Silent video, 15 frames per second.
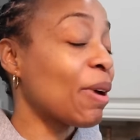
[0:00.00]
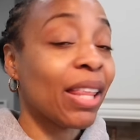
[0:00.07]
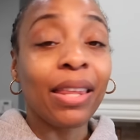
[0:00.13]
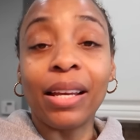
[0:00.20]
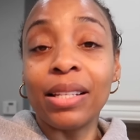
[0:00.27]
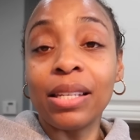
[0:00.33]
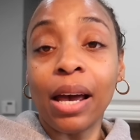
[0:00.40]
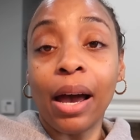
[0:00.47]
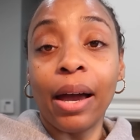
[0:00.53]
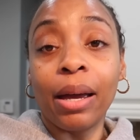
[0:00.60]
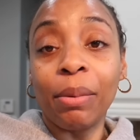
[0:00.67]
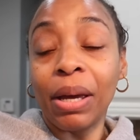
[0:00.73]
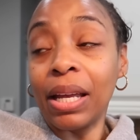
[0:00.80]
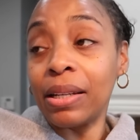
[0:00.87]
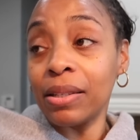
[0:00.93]
about that
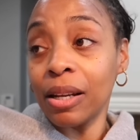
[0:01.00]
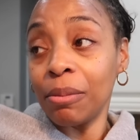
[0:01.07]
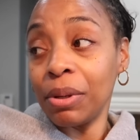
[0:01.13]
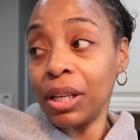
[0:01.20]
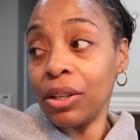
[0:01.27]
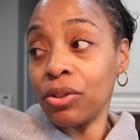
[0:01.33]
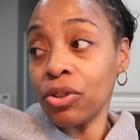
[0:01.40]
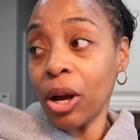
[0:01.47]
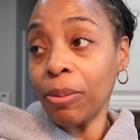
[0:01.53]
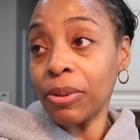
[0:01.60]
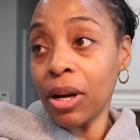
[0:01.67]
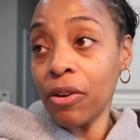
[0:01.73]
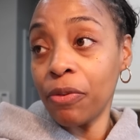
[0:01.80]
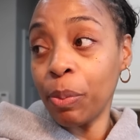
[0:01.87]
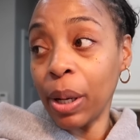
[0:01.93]
time. Anna's gonna be getting dropped
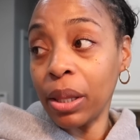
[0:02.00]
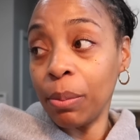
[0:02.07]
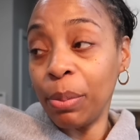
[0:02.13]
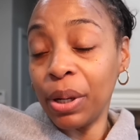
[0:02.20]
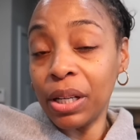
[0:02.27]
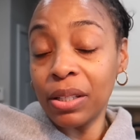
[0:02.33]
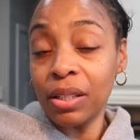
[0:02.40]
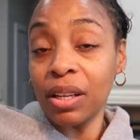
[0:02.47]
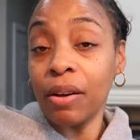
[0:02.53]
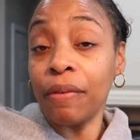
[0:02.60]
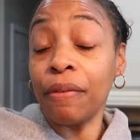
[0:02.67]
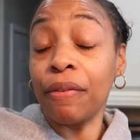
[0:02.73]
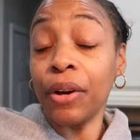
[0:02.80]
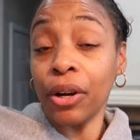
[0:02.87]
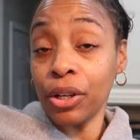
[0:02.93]
off by the bus
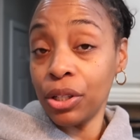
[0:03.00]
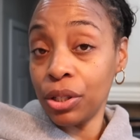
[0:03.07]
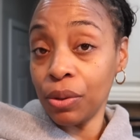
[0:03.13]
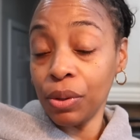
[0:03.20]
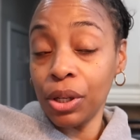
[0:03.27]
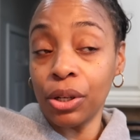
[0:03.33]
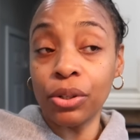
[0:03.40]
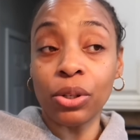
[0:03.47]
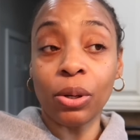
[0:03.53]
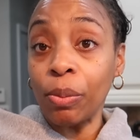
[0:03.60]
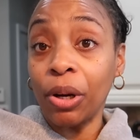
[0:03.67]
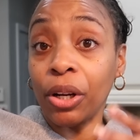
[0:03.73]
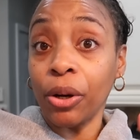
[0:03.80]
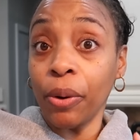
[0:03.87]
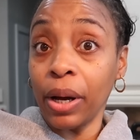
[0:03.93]
very soon here. I'm
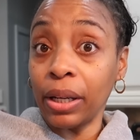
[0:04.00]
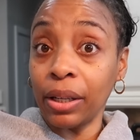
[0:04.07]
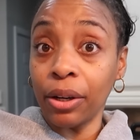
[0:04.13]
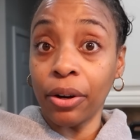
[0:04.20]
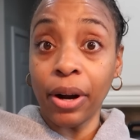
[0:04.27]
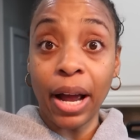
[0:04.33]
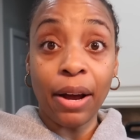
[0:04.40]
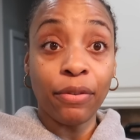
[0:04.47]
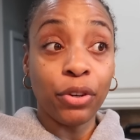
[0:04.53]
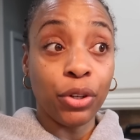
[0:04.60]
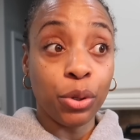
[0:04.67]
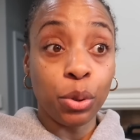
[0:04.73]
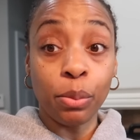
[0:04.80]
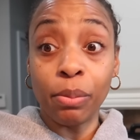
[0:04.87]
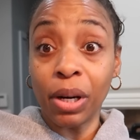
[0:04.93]
gonna go ahead and get her
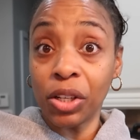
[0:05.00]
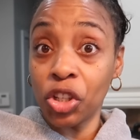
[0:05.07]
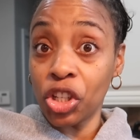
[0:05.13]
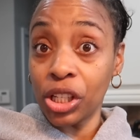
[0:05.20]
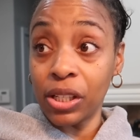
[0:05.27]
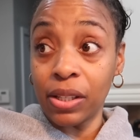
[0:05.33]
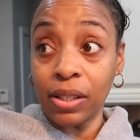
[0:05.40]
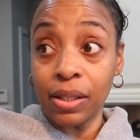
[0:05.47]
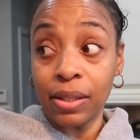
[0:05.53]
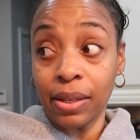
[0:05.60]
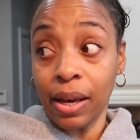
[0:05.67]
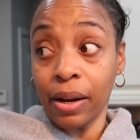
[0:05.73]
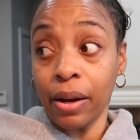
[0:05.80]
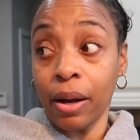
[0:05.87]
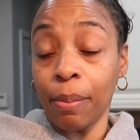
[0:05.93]
afternoon munchies
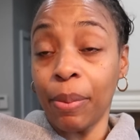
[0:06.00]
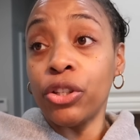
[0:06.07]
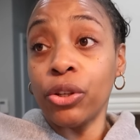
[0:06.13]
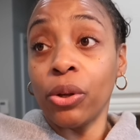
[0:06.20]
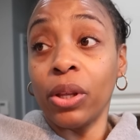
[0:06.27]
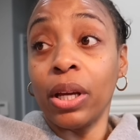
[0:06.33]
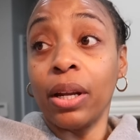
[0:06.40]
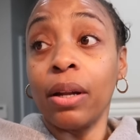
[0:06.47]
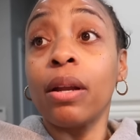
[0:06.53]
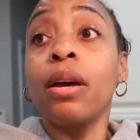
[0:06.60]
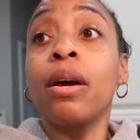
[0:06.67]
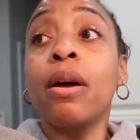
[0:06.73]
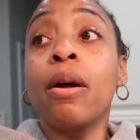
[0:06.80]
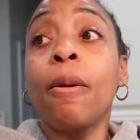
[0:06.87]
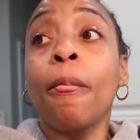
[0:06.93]
set up so that
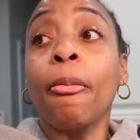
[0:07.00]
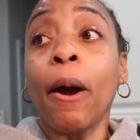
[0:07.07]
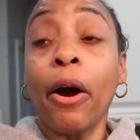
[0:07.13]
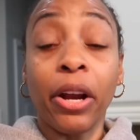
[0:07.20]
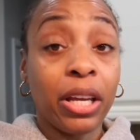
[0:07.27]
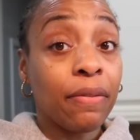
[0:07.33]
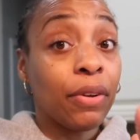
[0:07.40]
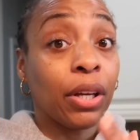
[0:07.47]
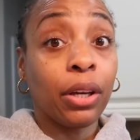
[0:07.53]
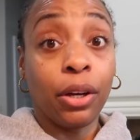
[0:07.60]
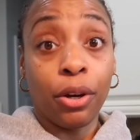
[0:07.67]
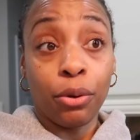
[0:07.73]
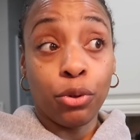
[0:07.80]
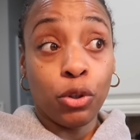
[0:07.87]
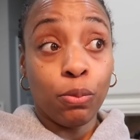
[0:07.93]
our evening can
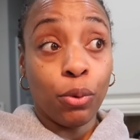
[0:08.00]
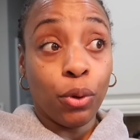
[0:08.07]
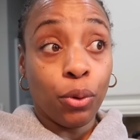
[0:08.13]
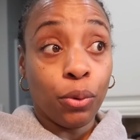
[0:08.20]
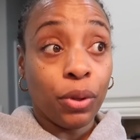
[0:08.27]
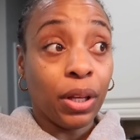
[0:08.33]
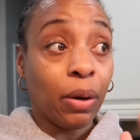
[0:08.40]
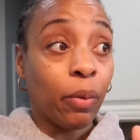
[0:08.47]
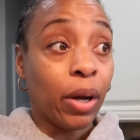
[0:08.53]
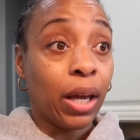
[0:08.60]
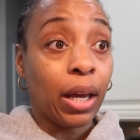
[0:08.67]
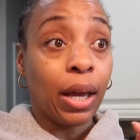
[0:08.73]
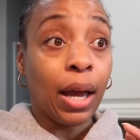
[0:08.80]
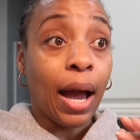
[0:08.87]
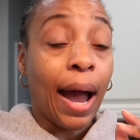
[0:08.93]
go smooth. That
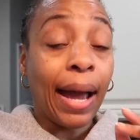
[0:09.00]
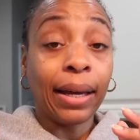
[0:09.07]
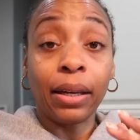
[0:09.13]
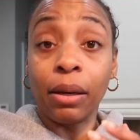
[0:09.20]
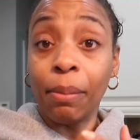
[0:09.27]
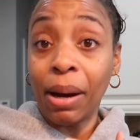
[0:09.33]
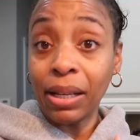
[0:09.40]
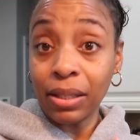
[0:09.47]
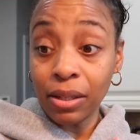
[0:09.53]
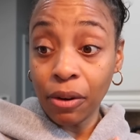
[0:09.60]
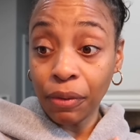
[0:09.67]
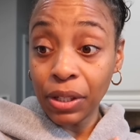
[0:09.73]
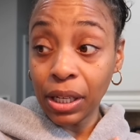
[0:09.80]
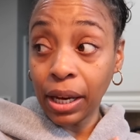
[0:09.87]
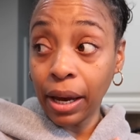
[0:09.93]
way I can get
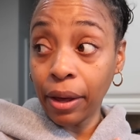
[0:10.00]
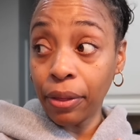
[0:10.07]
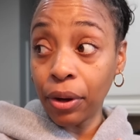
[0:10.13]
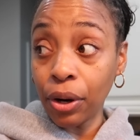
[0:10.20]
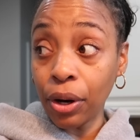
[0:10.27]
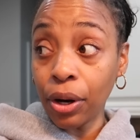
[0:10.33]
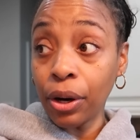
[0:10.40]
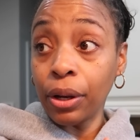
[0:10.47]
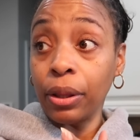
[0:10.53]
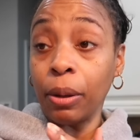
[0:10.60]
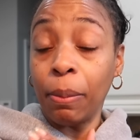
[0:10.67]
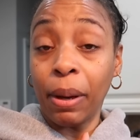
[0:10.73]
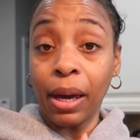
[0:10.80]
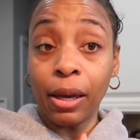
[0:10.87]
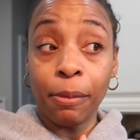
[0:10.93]
myself together, the
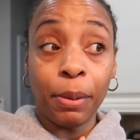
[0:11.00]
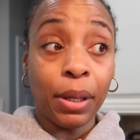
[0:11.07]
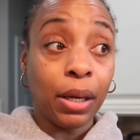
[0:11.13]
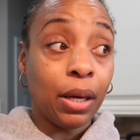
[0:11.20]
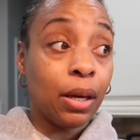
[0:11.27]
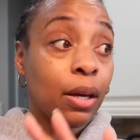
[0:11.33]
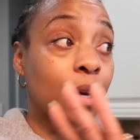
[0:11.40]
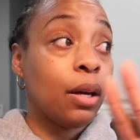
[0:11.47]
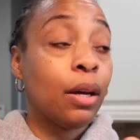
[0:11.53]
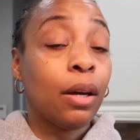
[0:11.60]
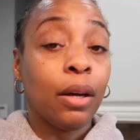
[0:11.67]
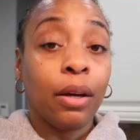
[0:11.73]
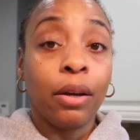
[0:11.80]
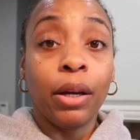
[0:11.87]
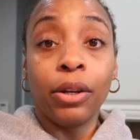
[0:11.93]
baby,
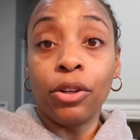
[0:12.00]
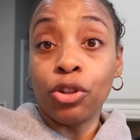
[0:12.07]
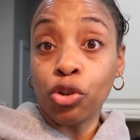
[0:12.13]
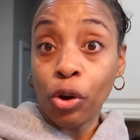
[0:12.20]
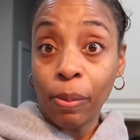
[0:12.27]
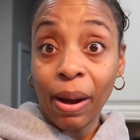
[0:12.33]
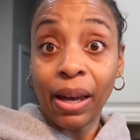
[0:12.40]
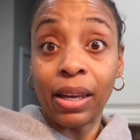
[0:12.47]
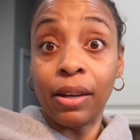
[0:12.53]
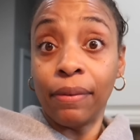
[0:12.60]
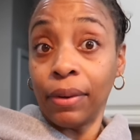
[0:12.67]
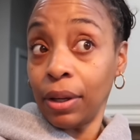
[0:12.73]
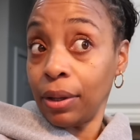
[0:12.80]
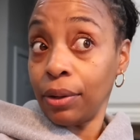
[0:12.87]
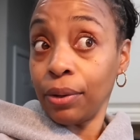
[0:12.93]
and enjoy my
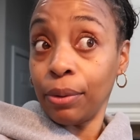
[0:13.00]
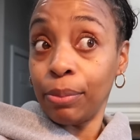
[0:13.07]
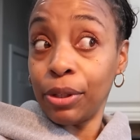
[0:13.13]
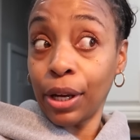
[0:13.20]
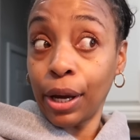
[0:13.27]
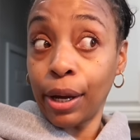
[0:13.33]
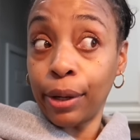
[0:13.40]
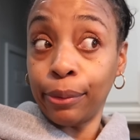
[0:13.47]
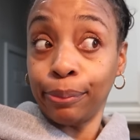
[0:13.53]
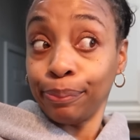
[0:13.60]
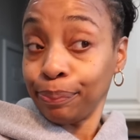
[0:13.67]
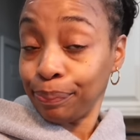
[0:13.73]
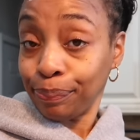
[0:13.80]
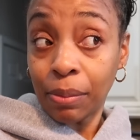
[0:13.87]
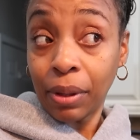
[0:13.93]
evening, you know what I'm saying?
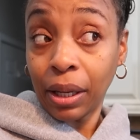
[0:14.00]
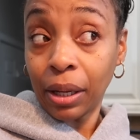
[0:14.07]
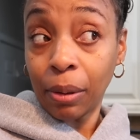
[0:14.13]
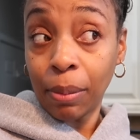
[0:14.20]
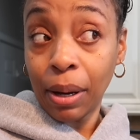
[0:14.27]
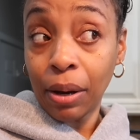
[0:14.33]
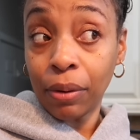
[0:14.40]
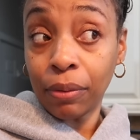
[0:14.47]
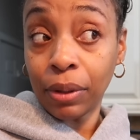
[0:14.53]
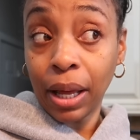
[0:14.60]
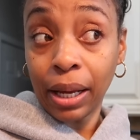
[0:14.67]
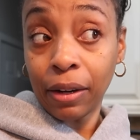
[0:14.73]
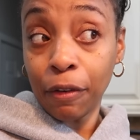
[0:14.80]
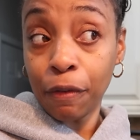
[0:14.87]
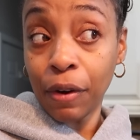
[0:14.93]
So I'm thinking about
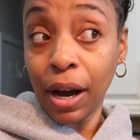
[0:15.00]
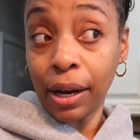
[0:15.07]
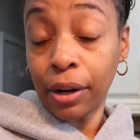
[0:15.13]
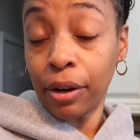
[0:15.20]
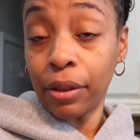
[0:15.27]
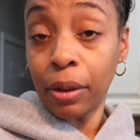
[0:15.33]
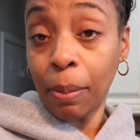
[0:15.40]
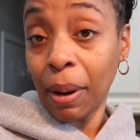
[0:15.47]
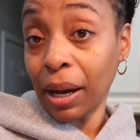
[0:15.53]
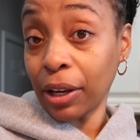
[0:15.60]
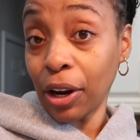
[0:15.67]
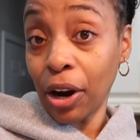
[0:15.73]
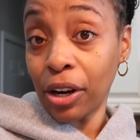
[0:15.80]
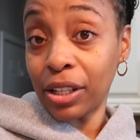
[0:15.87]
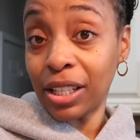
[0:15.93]
lighting a fire in the
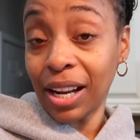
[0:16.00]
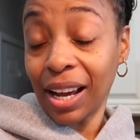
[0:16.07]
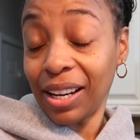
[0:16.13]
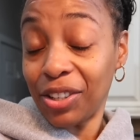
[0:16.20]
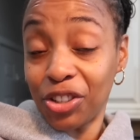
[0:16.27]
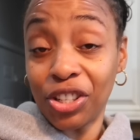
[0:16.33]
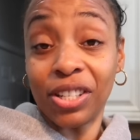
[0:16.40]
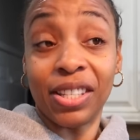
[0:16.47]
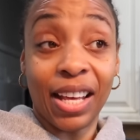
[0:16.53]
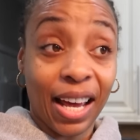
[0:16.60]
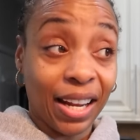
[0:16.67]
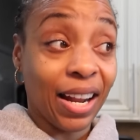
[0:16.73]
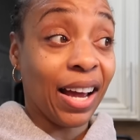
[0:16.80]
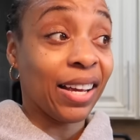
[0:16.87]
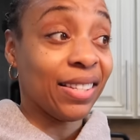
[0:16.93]
backyard tonight. It's just
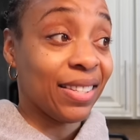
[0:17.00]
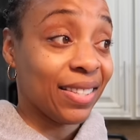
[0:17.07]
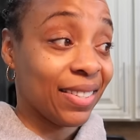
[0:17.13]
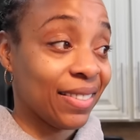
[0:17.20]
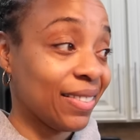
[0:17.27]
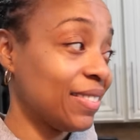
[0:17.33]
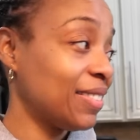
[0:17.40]
that nice.